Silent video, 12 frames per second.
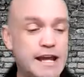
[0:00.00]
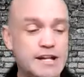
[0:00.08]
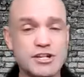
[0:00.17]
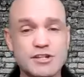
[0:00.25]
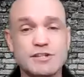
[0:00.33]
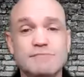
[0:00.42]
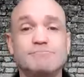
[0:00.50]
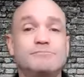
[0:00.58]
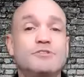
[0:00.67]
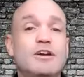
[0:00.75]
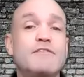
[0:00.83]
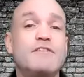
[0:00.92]
agents,
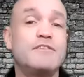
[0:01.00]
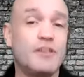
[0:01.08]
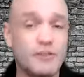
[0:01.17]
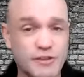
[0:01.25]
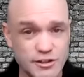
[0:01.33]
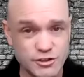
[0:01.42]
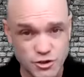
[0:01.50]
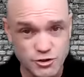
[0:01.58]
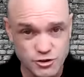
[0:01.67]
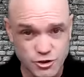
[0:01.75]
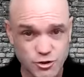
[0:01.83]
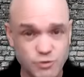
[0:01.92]
you have the things you
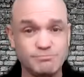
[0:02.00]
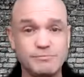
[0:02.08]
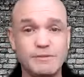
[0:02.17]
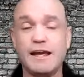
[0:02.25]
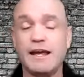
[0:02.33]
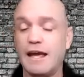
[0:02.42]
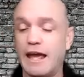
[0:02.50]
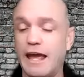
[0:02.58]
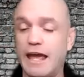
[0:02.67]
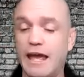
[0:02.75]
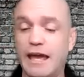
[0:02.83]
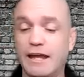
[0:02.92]
can do.
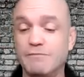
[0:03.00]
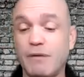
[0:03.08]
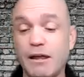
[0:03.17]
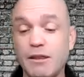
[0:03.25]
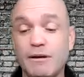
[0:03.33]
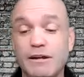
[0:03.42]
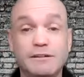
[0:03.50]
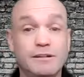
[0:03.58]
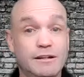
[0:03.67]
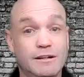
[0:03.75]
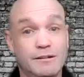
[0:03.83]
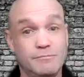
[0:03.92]
And by the way,
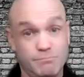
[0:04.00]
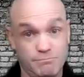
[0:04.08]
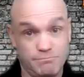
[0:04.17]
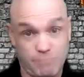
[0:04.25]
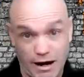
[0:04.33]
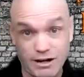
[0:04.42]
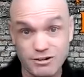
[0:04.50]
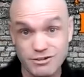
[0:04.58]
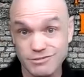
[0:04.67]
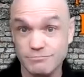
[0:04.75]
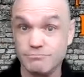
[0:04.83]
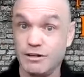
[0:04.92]

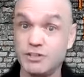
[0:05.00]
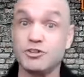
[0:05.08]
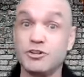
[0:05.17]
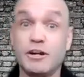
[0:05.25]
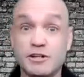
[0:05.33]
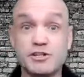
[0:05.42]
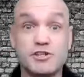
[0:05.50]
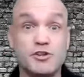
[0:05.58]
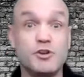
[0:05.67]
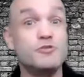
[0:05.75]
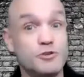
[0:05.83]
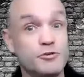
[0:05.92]
buyers, make sure your agents
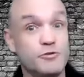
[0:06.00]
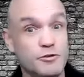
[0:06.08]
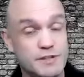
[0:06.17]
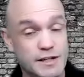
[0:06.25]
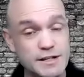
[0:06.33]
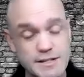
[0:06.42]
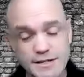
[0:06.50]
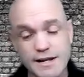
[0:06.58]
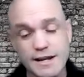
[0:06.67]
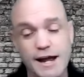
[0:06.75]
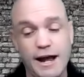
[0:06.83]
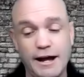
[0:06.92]
know to do those things.
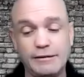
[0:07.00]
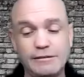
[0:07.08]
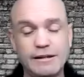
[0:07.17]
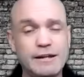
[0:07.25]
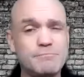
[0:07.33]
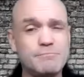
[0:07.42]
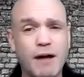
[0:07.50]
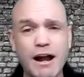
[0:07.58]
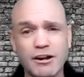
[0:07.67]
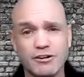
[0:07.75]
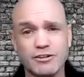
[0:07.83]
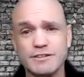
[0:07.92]
And
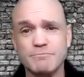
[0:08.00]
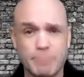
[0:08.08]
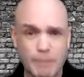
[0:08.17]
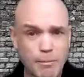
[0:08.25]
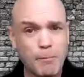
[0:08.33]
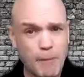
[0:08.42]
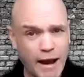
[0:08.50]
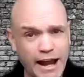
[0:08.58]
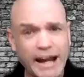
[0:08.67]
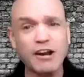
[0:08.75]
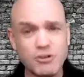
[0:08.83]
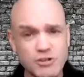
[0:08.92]
buyers, be
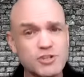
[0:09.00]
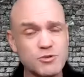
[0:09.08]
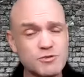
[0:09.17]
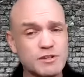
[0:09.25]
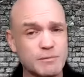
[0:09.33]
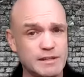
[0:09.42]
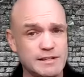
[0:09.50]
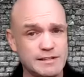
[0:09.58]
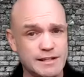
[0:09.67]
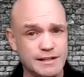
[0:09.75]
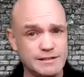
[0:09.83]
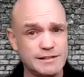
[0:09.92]
prepared to do some of
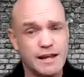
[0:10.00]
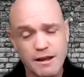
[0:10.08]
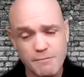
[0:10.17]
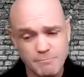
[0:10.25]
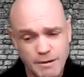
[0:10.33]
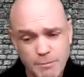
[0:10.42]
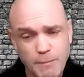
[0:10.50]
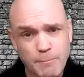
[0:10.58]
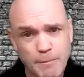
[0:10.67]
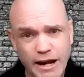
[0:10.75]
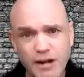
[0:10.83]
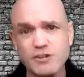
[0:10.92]
these things. Be
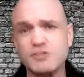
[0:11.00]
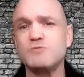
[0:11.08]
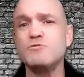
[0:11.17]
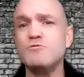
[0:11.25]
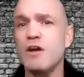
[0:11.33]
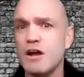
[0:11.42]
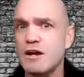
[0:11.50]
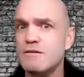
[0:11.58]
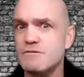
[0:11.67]
prepared to